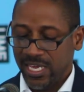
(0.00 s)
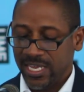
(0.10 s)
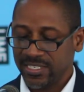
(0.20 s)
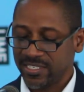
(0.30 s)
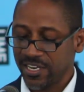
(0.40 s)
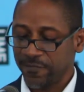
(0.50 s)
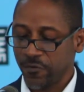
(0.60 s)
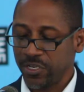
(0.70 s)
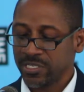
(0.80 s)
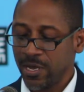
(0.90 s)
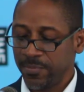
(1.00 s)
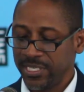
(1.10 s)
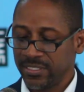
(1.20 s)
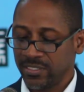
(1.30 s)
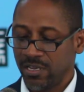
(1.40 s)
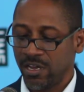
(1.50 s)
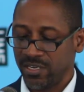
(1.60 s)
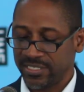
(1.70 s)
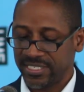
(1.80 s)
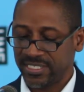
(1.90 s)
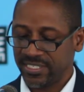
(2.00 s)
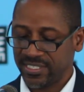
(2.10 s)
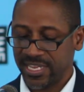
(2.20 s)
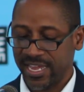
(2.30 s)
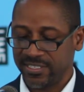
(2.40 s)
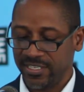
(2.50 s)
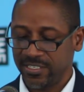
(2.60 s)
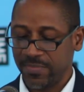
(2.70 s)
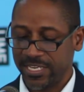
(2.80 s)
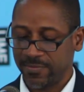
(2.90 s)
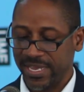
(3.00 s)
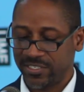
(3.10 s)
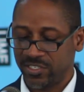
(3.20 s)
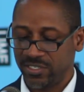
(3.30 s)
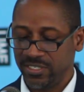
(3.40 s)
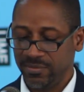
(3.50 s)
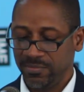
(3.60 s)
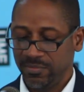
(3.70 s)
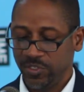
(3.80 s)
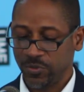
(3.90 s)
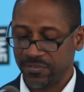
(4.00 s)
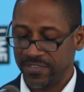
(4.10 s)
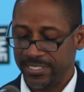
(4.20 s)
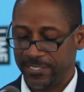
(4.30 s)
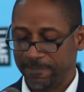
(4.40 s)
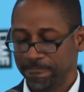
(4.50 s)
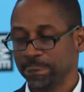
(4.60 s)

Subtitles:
It is therefore incumbent on us as a society to make the best use of it.